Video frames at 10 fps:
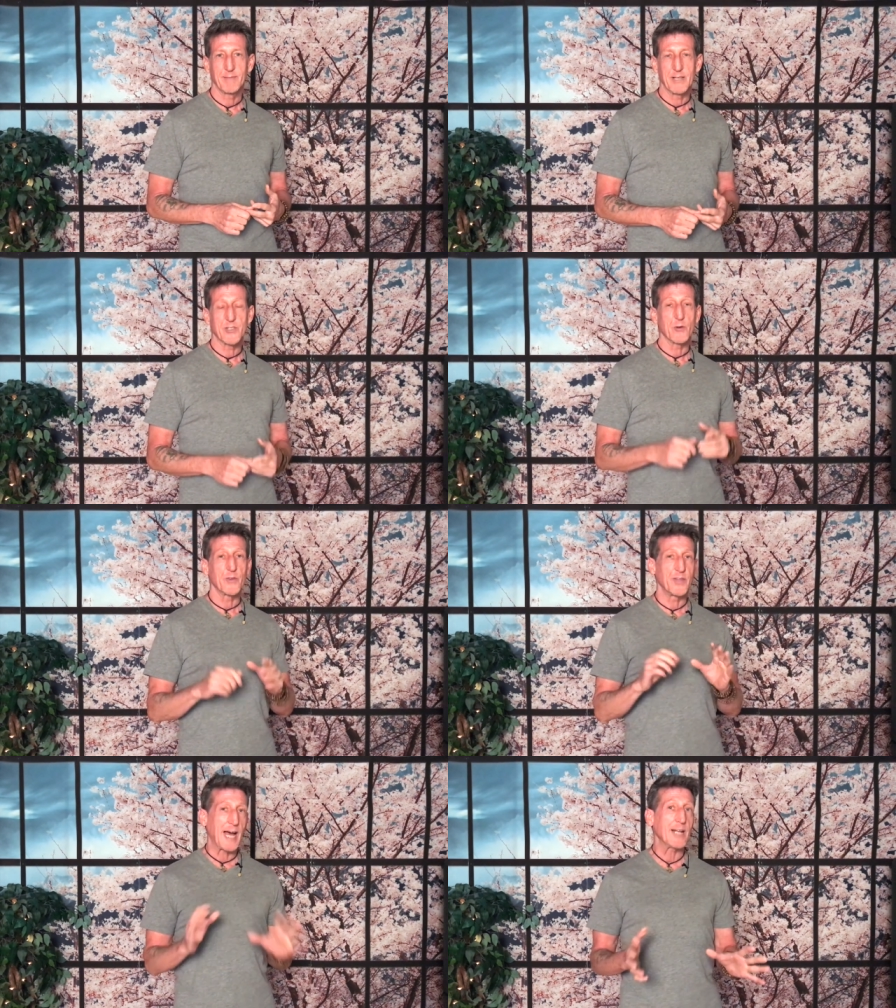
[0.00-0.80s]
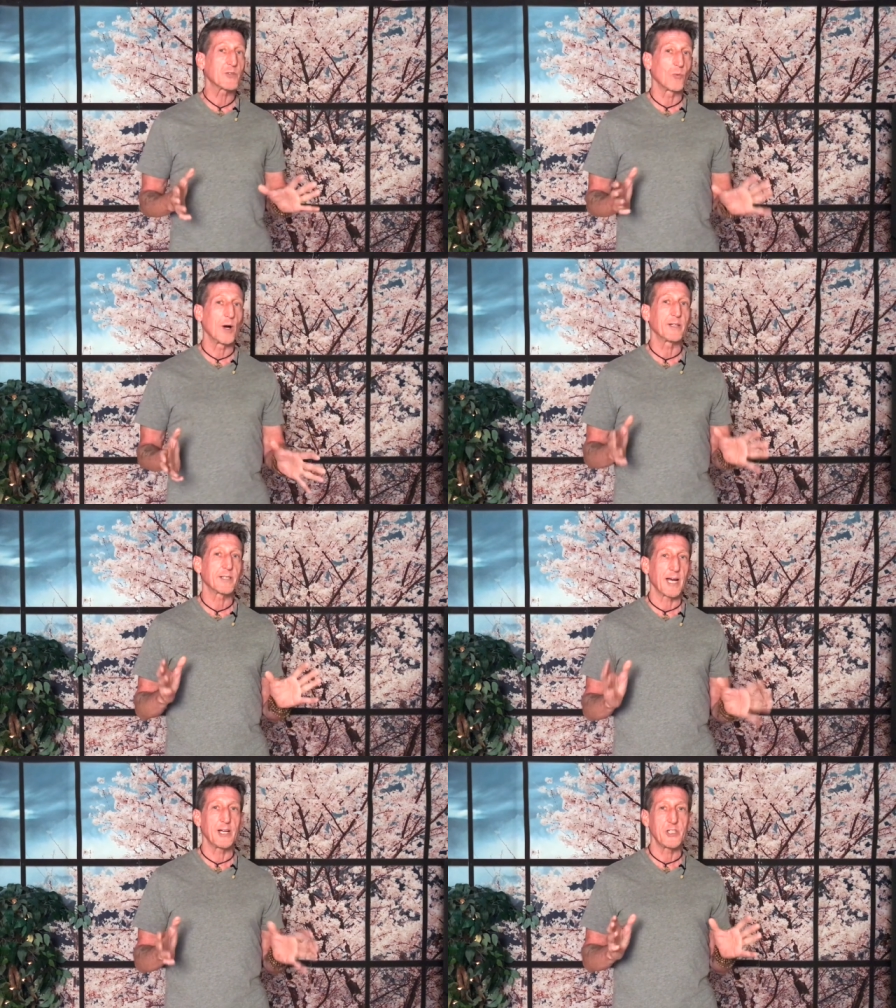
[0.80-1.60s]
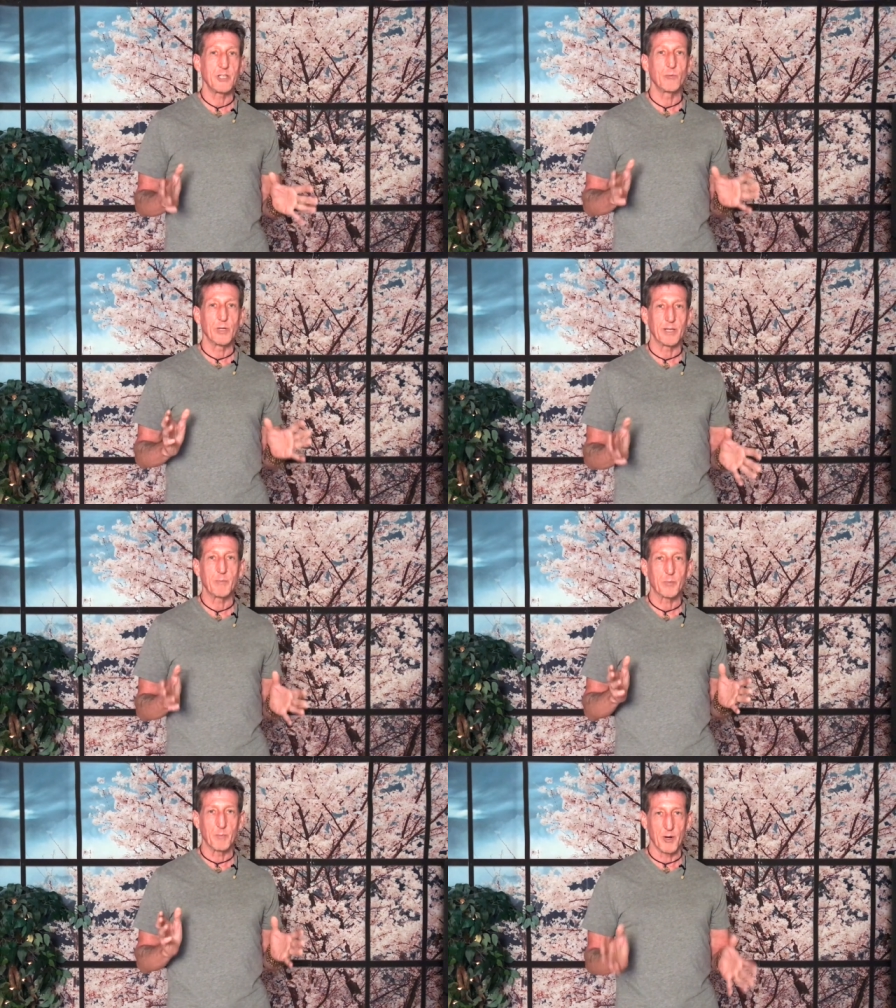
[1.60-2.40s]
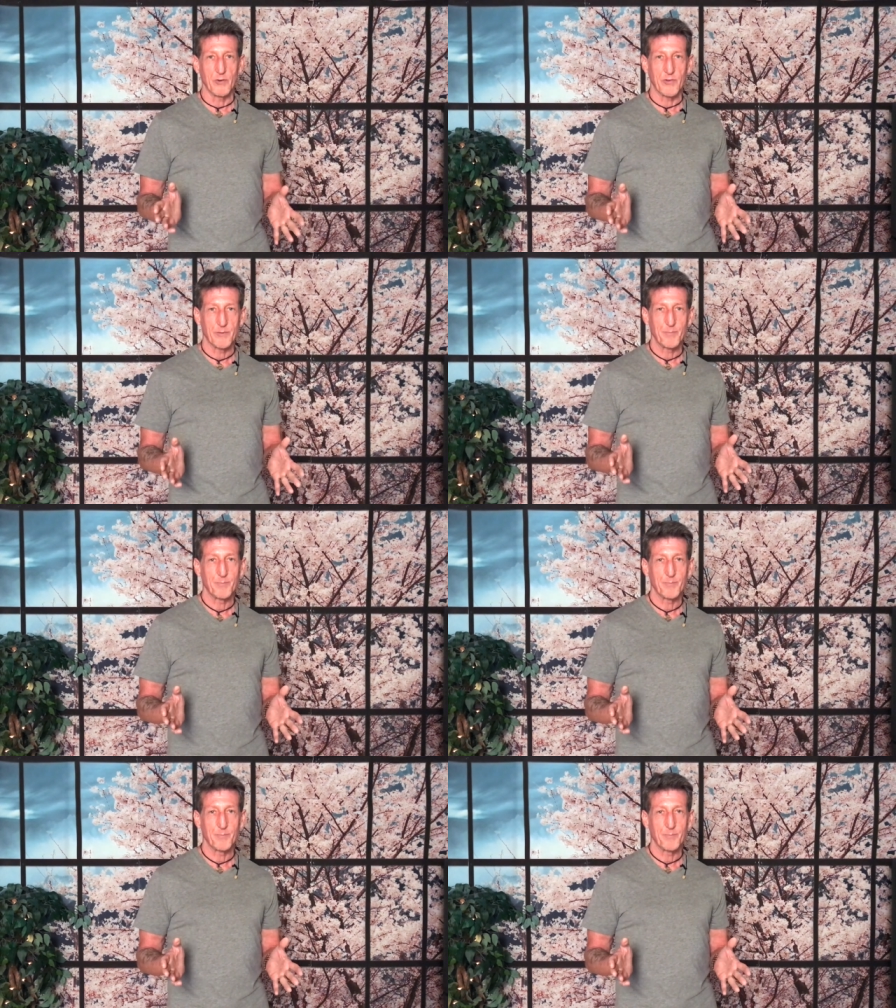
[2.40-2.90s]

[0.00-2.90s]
And so that's what Tai Chi really promotes.